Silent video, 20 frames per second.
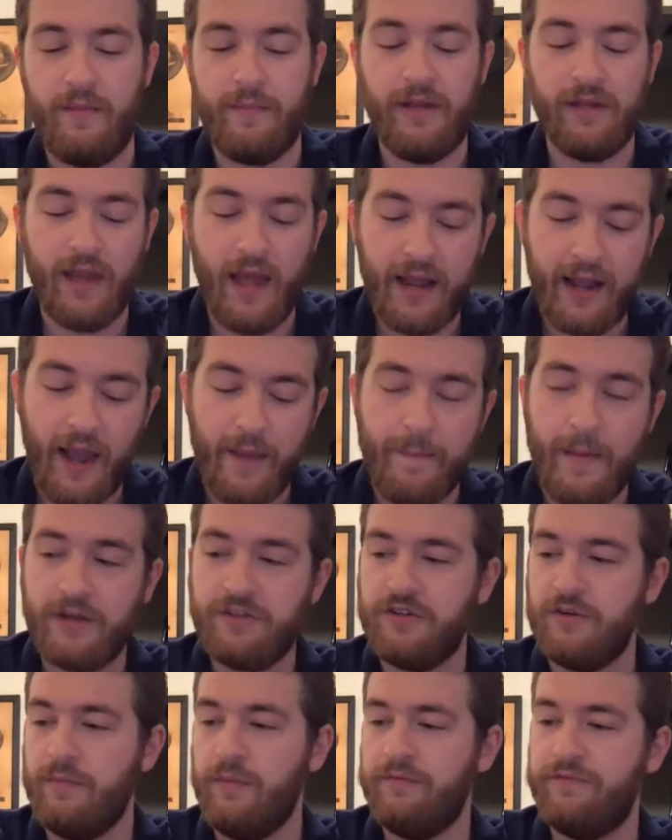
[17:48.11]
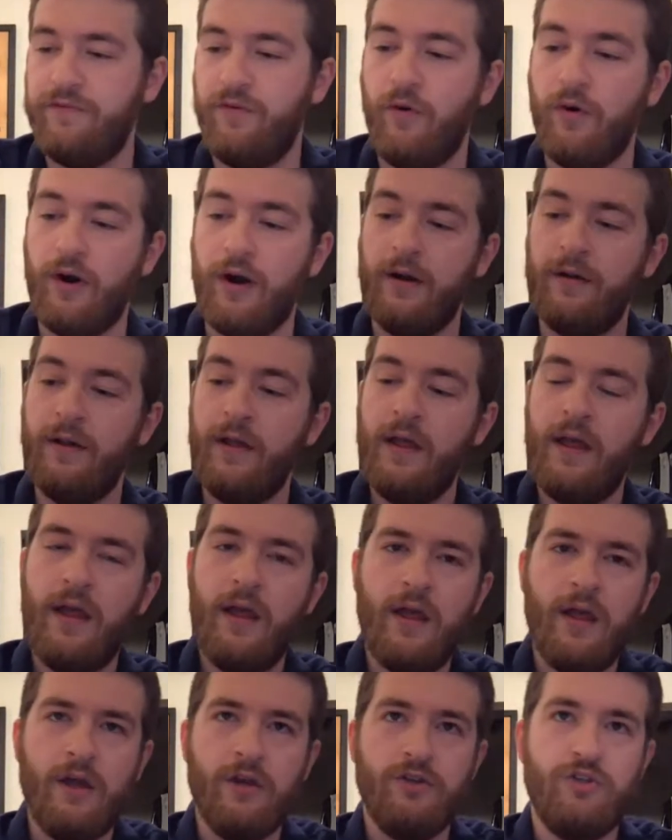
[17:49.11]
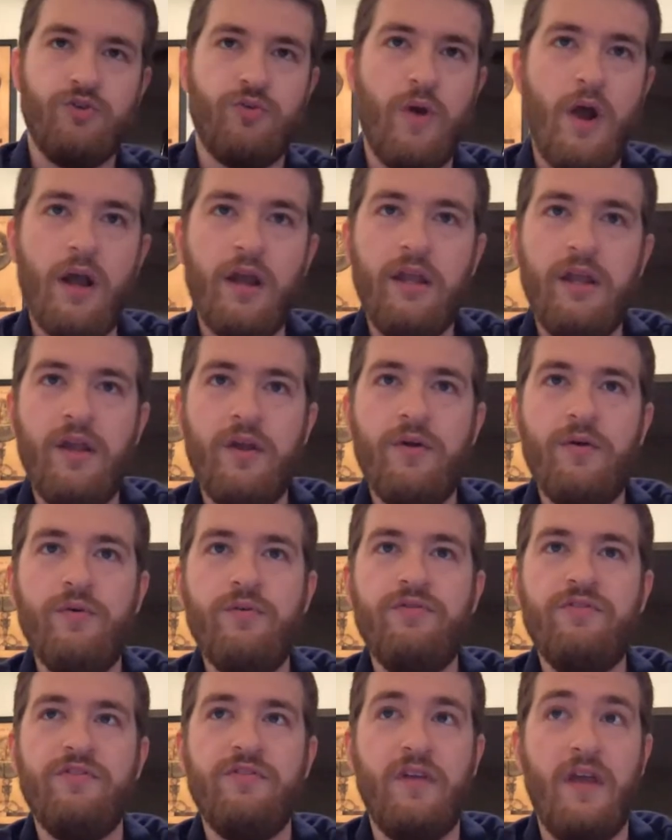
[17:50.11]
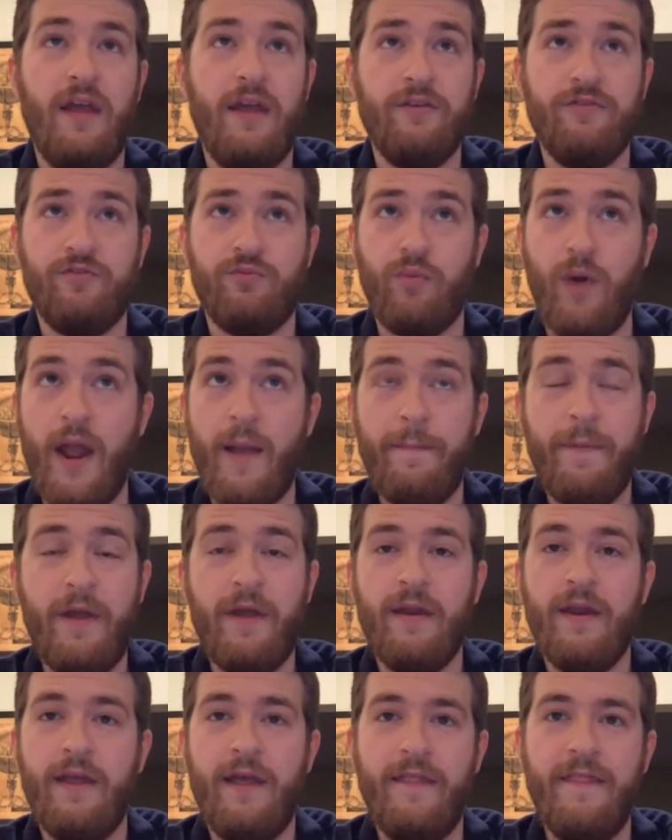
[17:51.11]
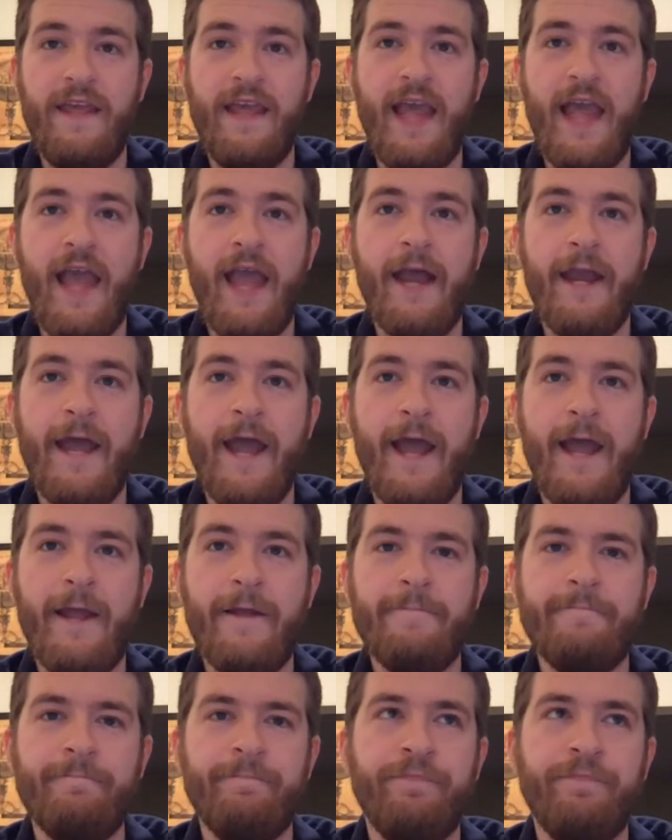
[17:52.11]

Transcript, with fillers: I mean, like I mentioned before, drug use is rampant in the ANA